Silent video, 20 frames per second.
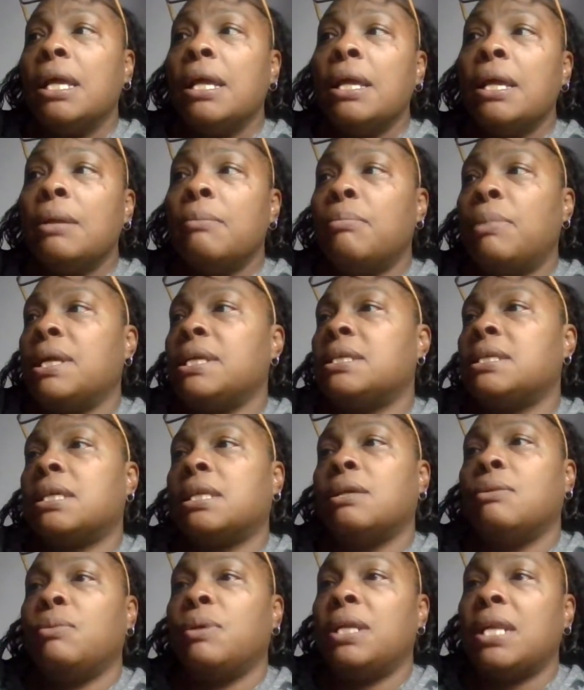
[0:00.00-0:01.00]
Basically,
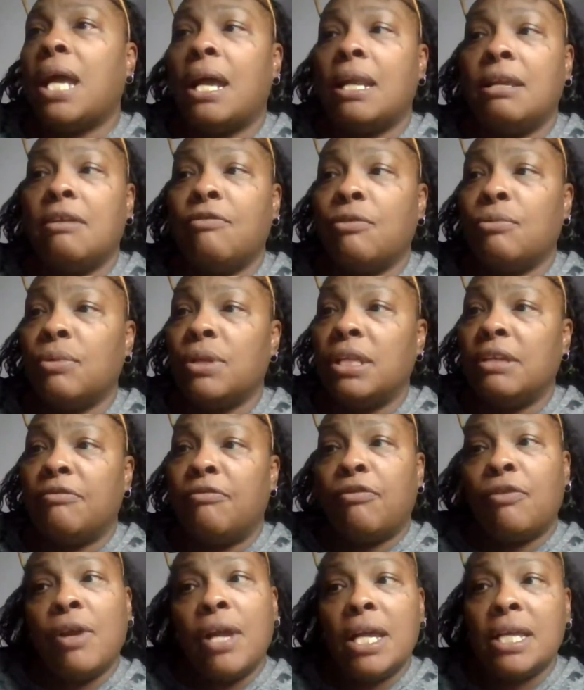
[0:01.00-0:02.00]
we're not even really
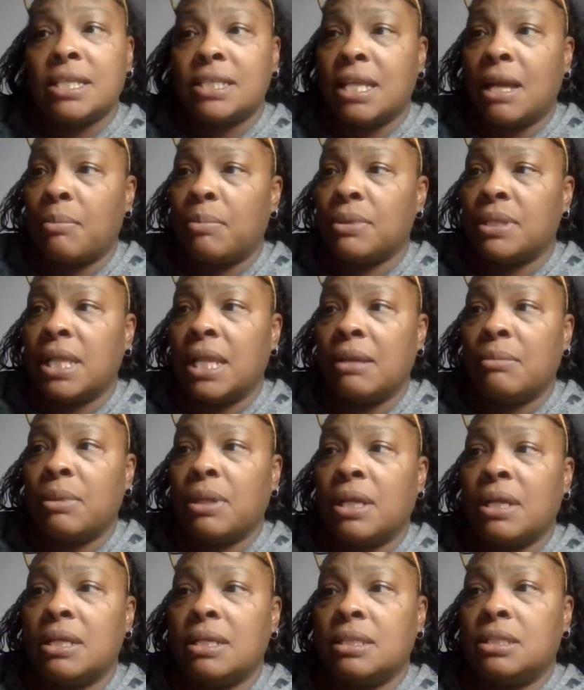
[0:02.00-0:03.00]
friends, type of thing,
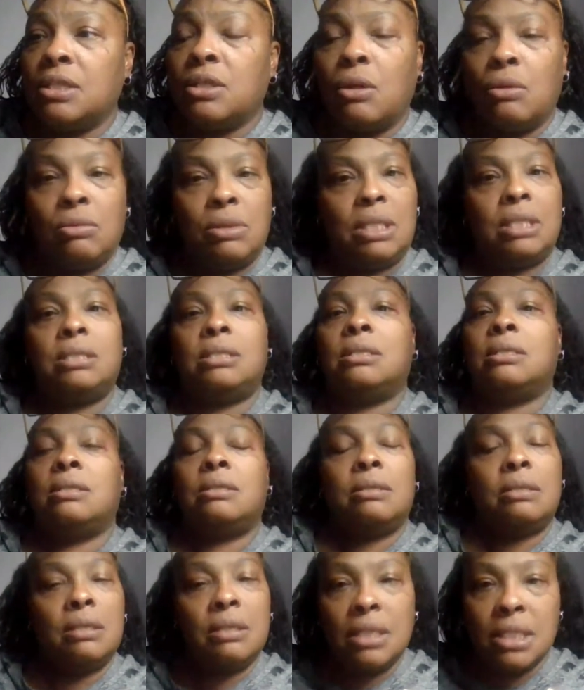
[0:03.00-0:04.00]
because, you know, this
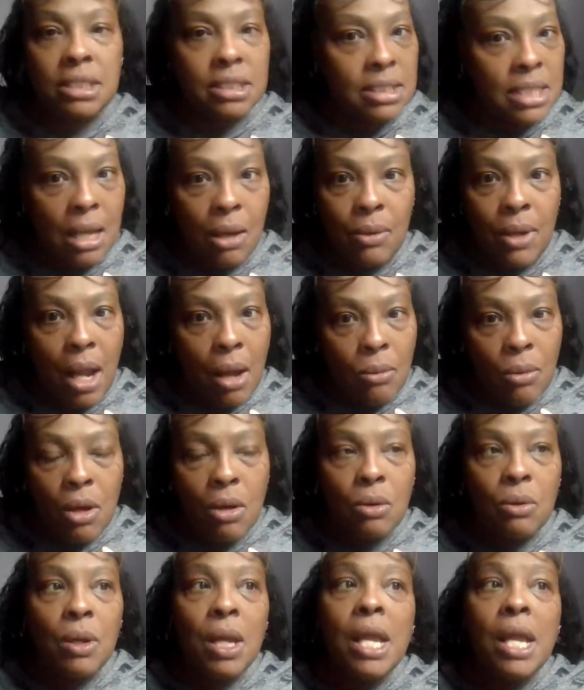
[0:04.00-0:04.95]
is not what I want.